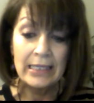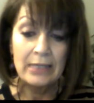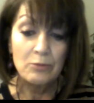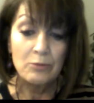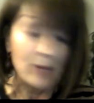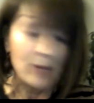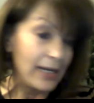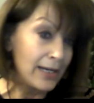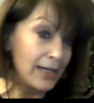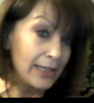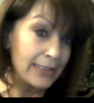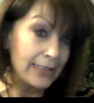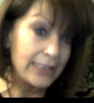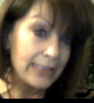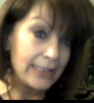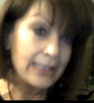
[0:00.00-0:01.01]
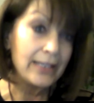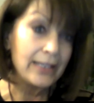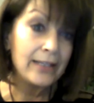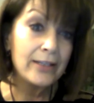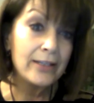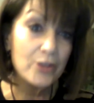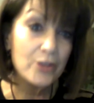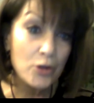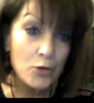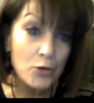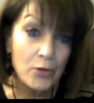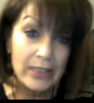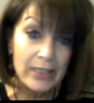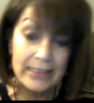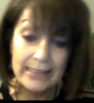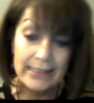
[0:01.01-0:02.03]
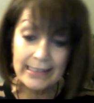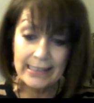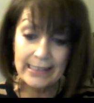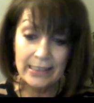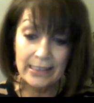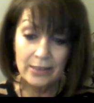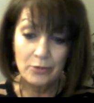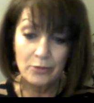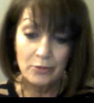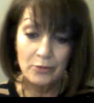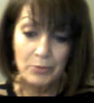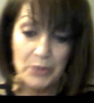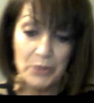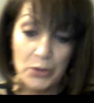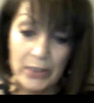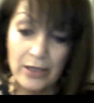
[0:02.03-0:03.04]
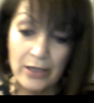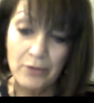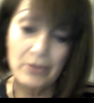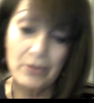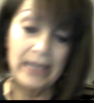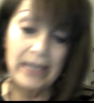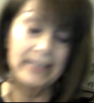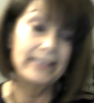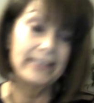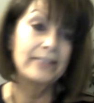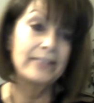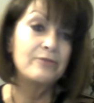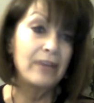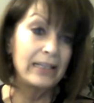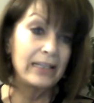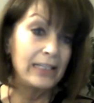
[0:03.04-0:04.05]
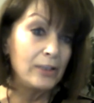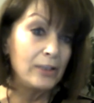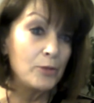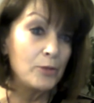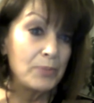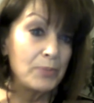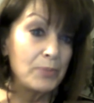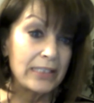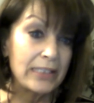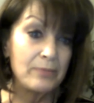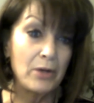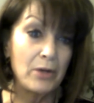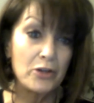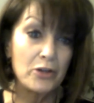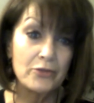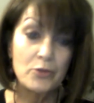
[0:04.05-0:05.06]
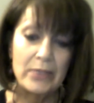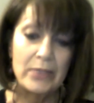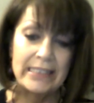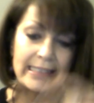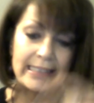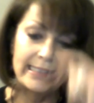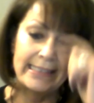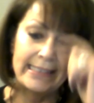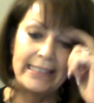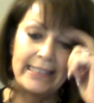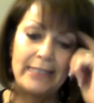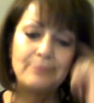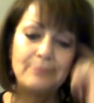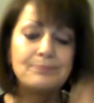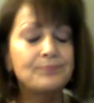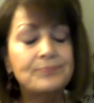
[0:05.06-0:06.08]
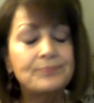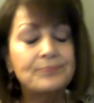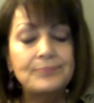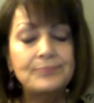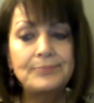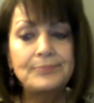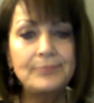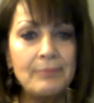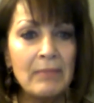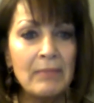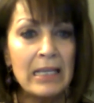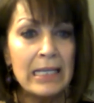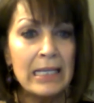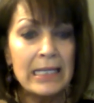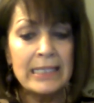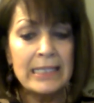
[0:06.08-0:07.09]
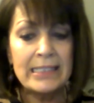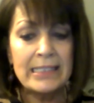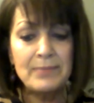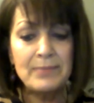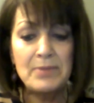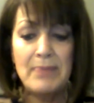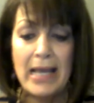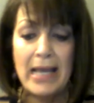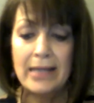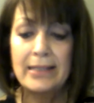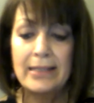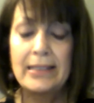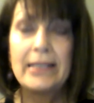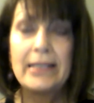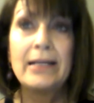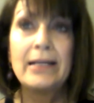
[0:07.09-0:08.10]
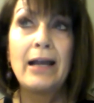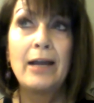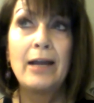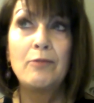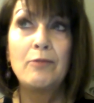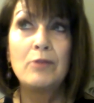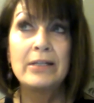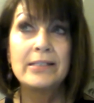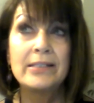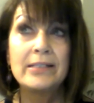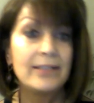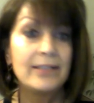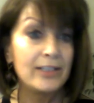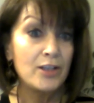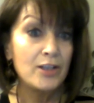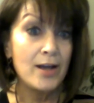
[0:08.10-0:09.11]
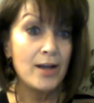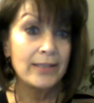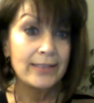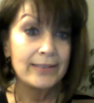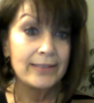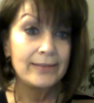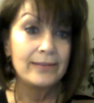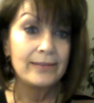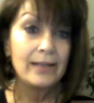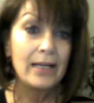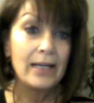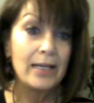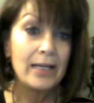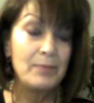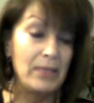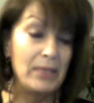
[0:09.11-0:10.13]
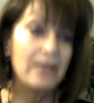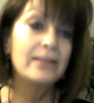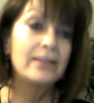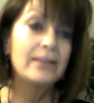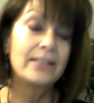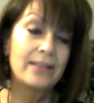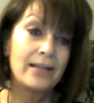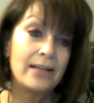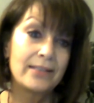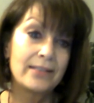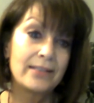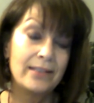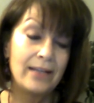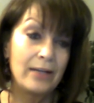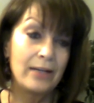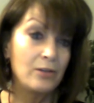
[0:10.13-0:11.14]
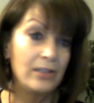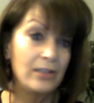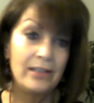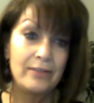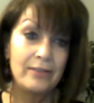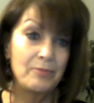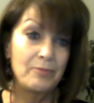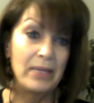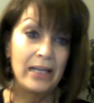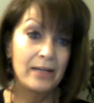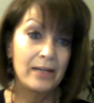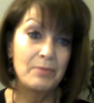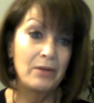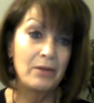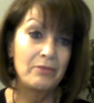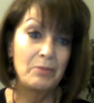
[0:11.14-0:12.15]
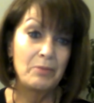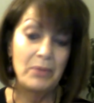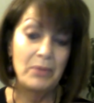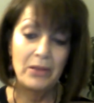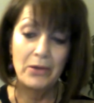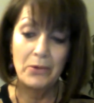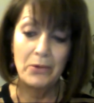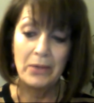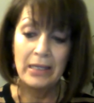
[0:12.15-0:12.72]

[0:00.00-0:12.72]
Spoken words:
Raynaud's, Sjogren's, rheumatoid arthritis, and finally lupus in March of 2016. Symptomatically, I was exhausted, beyond exhausted. I couldn't lift my head up off the pillow.